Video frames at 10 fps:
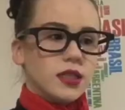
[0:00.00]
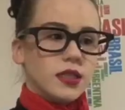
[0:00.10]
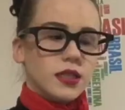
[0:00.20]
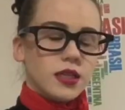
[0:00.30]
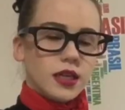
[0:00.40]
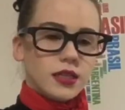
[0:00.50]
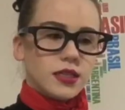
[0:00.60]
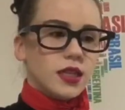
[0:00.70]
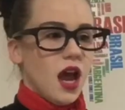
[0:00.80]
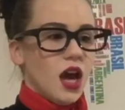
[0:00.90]

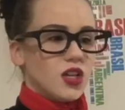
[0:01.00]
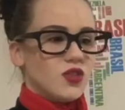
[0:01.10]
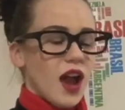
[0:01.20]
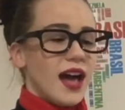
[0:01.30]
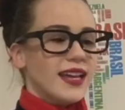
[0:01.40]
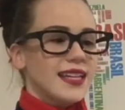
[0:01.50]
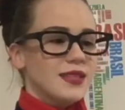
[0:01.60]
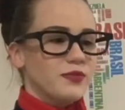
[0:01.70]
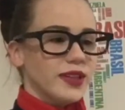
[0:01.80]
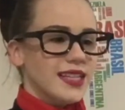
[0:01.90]
Yes. Australian is
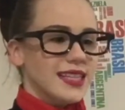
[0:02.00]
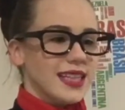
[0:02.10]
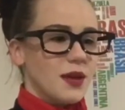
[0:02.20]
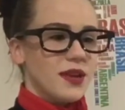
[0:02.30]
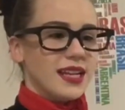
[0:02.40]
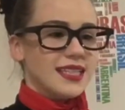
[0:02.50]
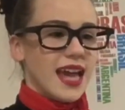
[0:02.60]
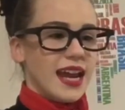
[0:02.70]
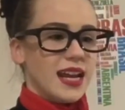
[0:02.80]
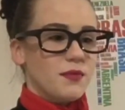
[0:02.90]
implicitly a bit
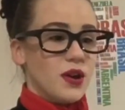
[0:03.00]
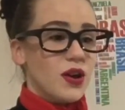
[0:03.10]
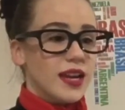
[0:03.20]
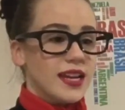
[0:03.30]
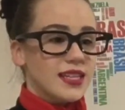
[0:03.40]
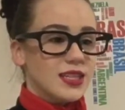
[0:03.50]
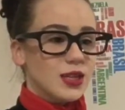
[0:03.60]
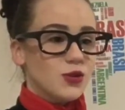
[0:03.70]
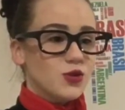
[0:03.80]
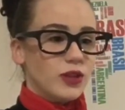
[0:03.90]
insane and American is the
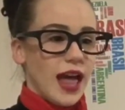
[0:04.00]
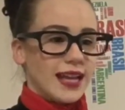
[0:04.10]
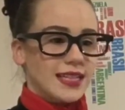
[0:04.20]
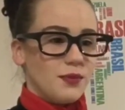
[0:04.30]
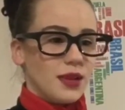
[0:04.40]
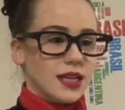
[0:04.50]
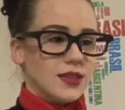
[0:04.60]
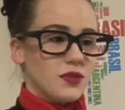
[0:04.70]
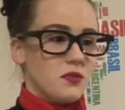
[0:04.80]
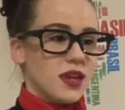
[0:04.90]
neutral accent because
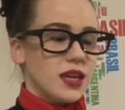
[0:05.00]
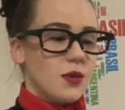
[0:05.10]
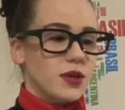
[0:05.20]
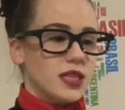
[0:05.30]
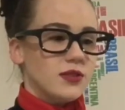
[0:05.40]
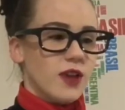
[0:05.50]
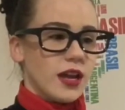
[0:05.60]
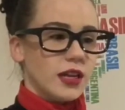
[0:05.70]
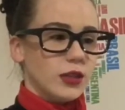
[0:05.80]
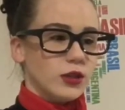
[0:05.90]
of the media we see
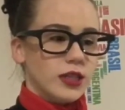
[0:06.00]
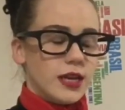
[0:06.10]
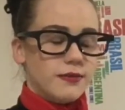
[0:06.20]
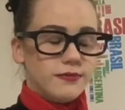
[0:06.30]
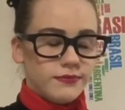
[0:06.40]
regularly.